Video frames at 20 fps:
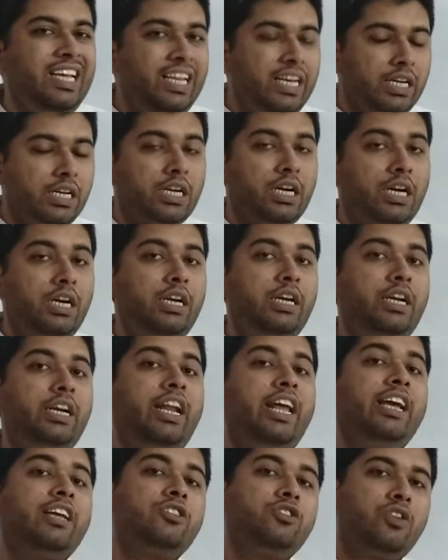in
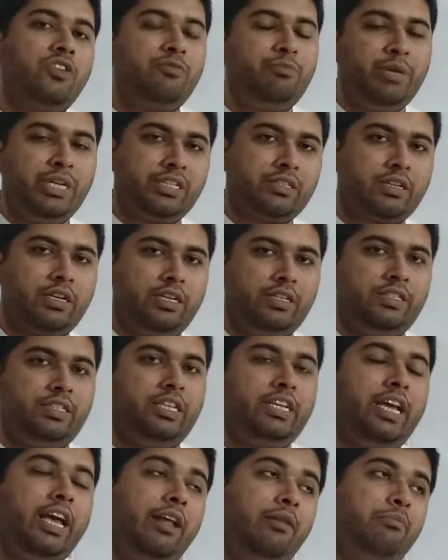context of base
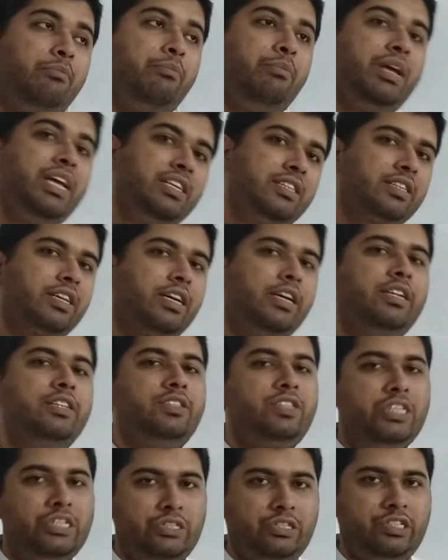currency and base
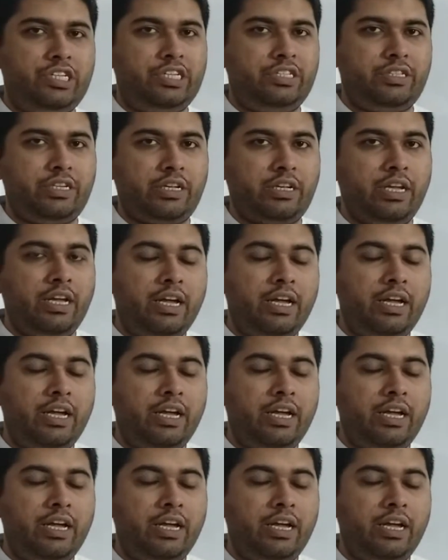currency is changing.